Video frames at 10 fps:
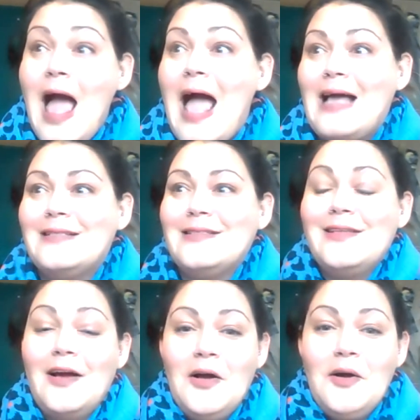And
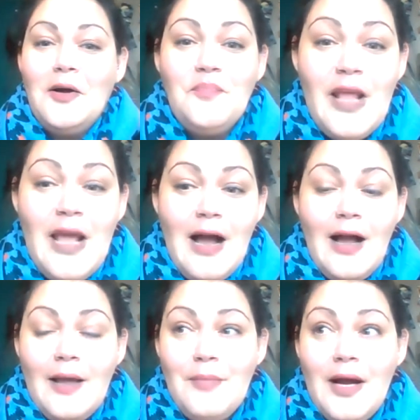I'm
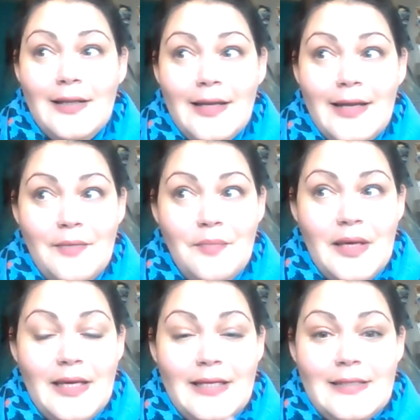highlighting him
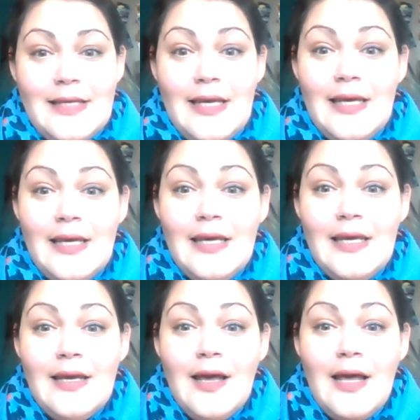because he